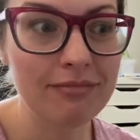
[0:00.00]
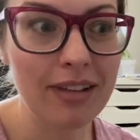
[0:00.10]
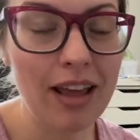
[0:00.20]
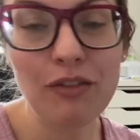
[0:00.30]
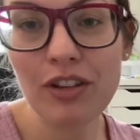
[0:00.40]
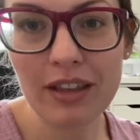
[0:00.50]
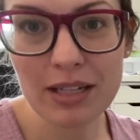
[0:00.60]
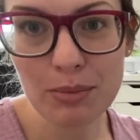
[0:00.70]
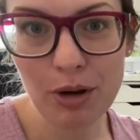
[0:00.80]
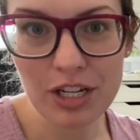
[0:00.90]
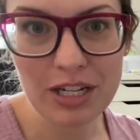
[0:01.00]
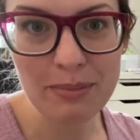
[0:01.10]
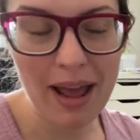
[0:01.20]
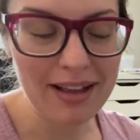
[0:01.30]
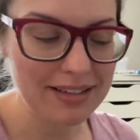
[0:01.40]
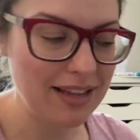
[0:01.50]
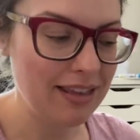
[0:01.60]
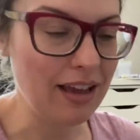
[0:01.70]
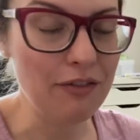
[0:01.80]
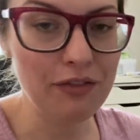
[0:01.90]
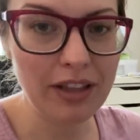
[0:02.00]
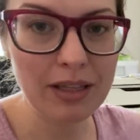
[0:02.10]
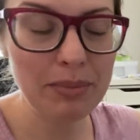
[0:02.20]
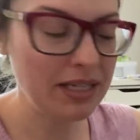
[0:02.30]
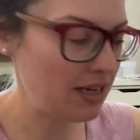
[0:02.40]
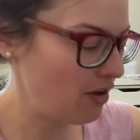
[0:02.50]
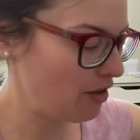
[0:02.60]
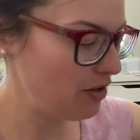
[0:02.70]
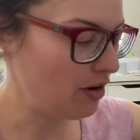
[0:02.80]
everything into project bags. I think I finally picked out all the